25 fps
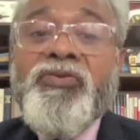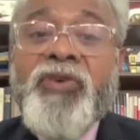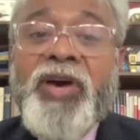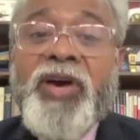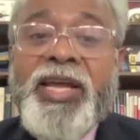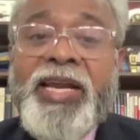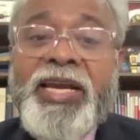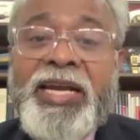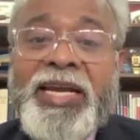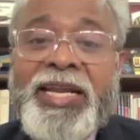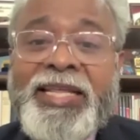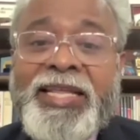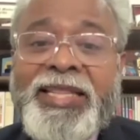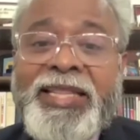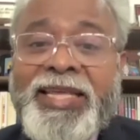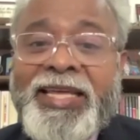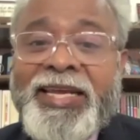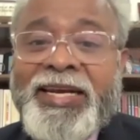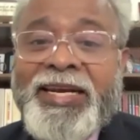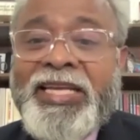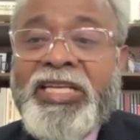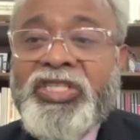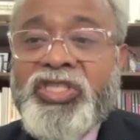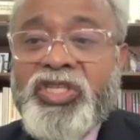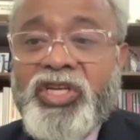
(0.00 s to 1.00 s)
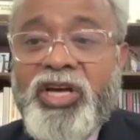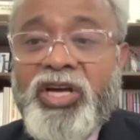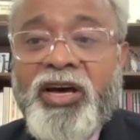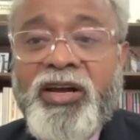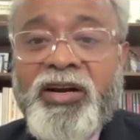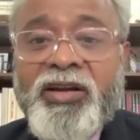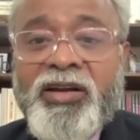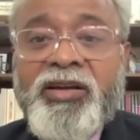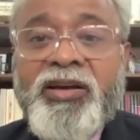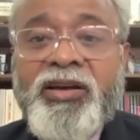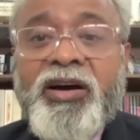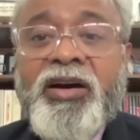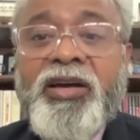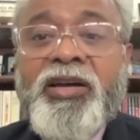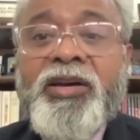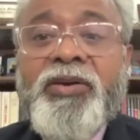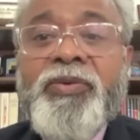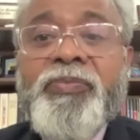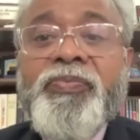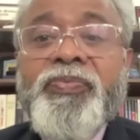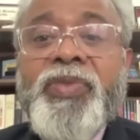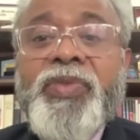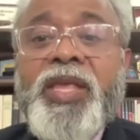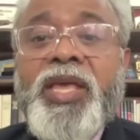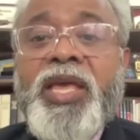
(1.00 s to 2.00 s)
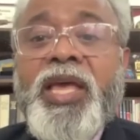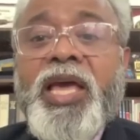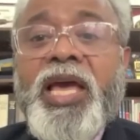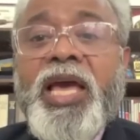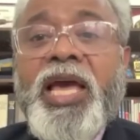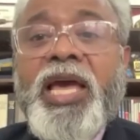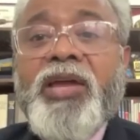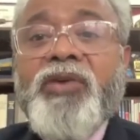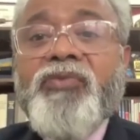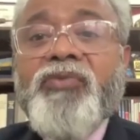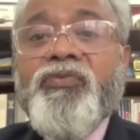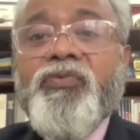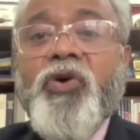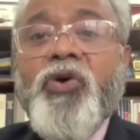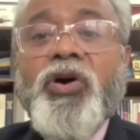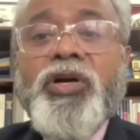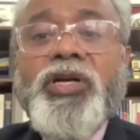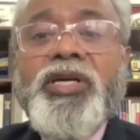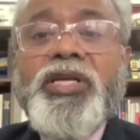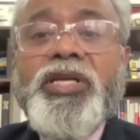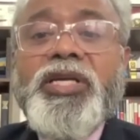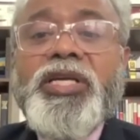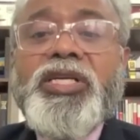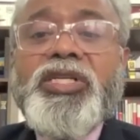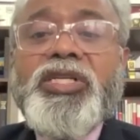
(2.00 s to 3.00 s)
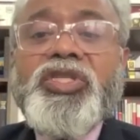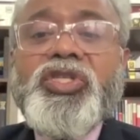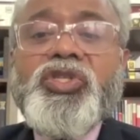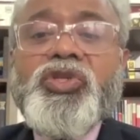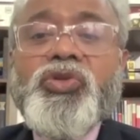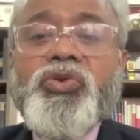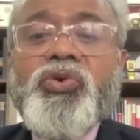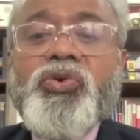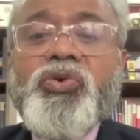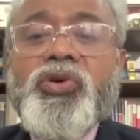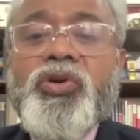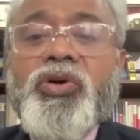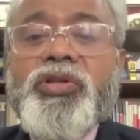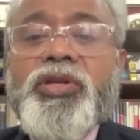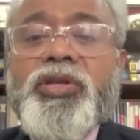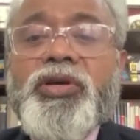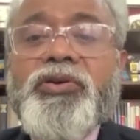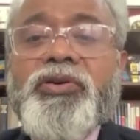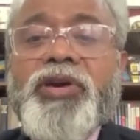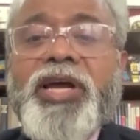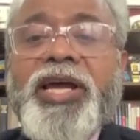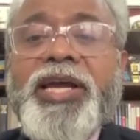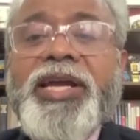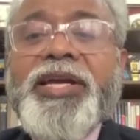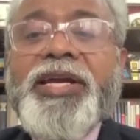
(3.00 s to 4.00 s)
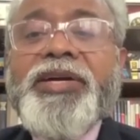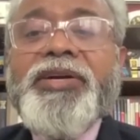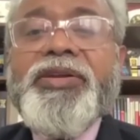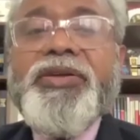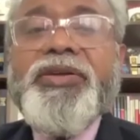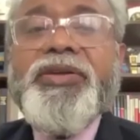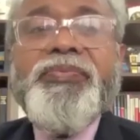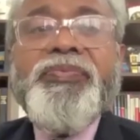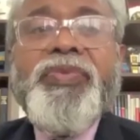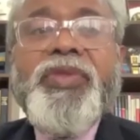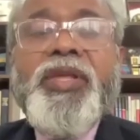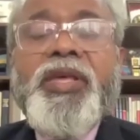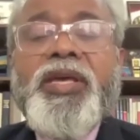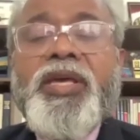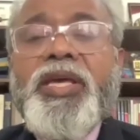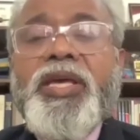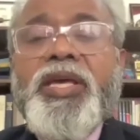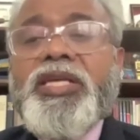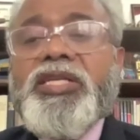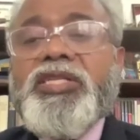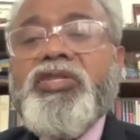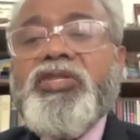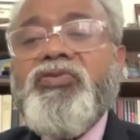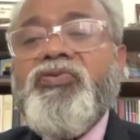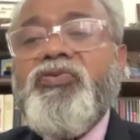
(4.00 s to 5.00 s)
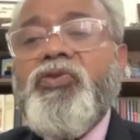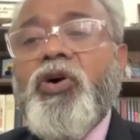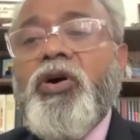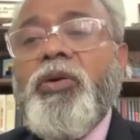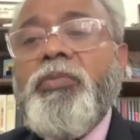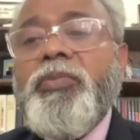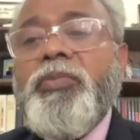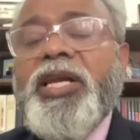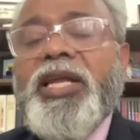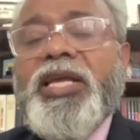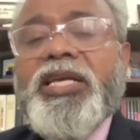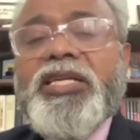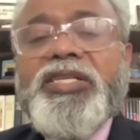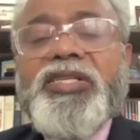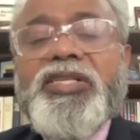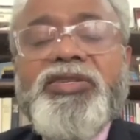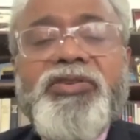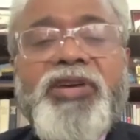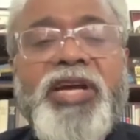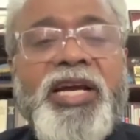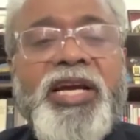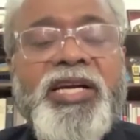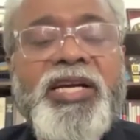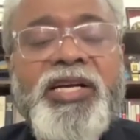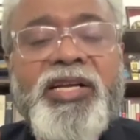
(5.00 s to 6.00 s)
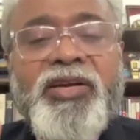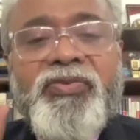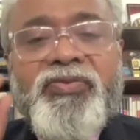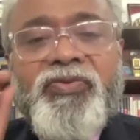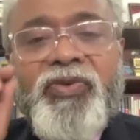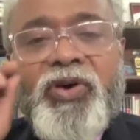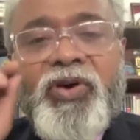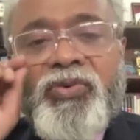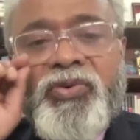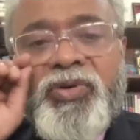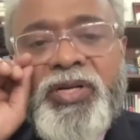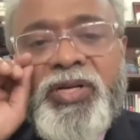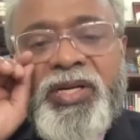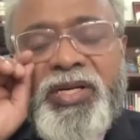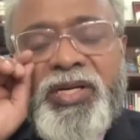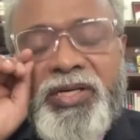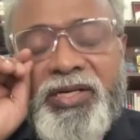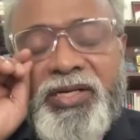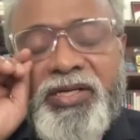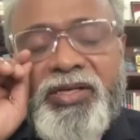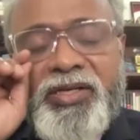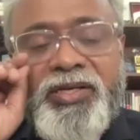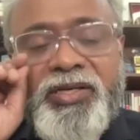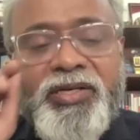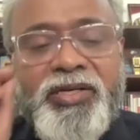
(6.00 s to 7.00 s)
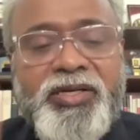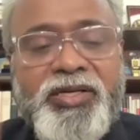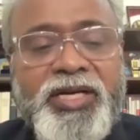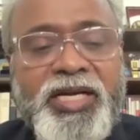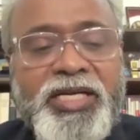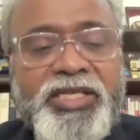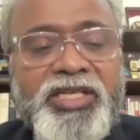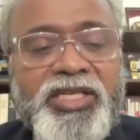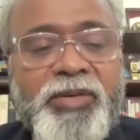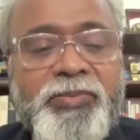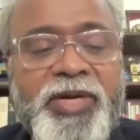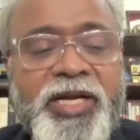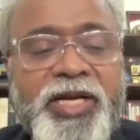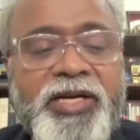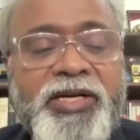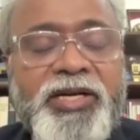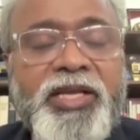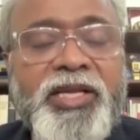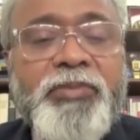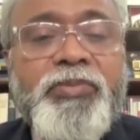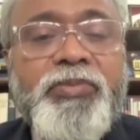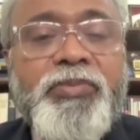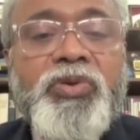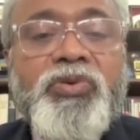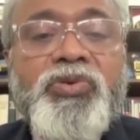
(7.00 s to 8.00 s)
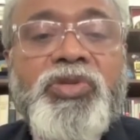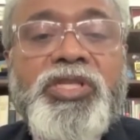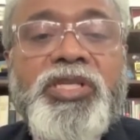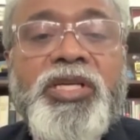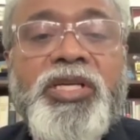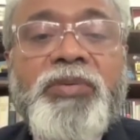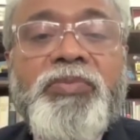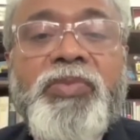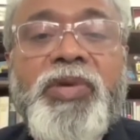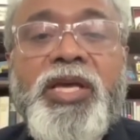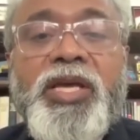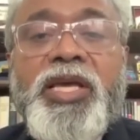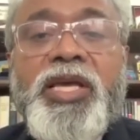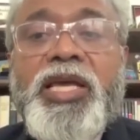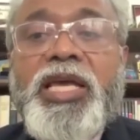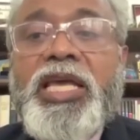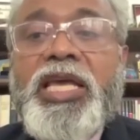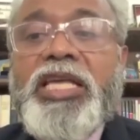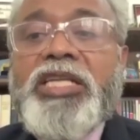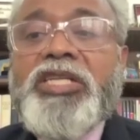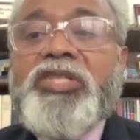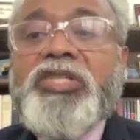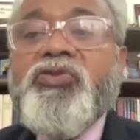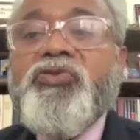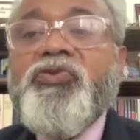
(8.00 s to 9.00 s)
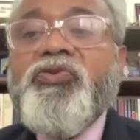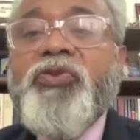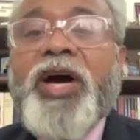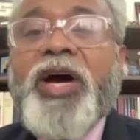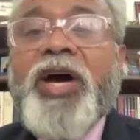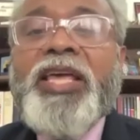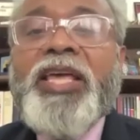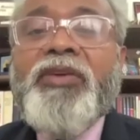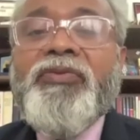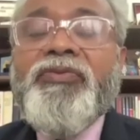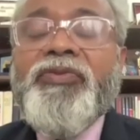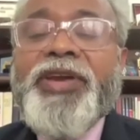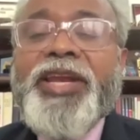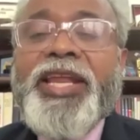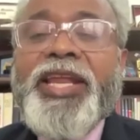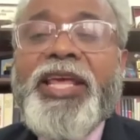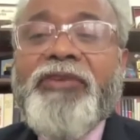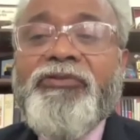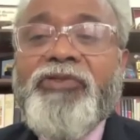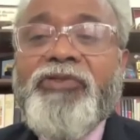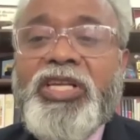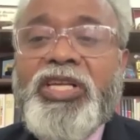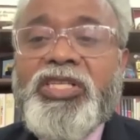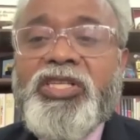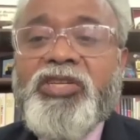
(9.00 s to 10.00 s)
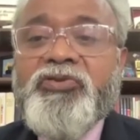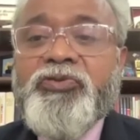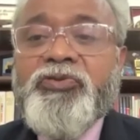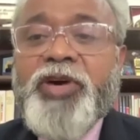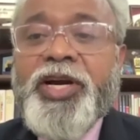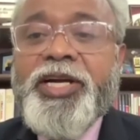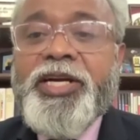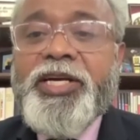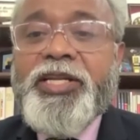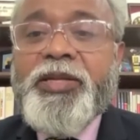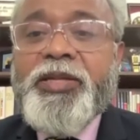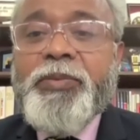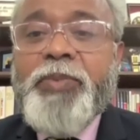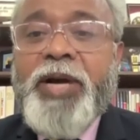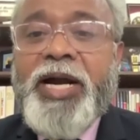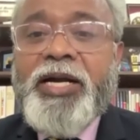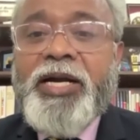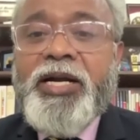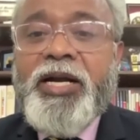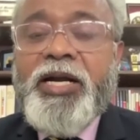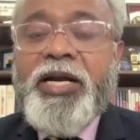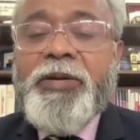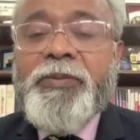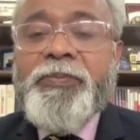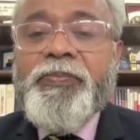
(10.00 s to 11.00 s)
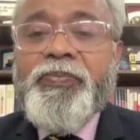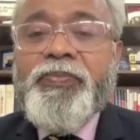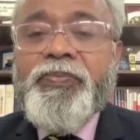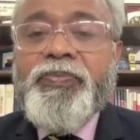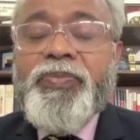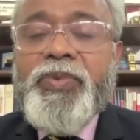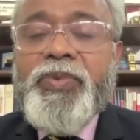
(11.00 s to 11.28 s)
Finally, they reach Arakan. And what is shown on the right is from an extract I found at uh, National Maritime Museum. It's five navies fight the battle.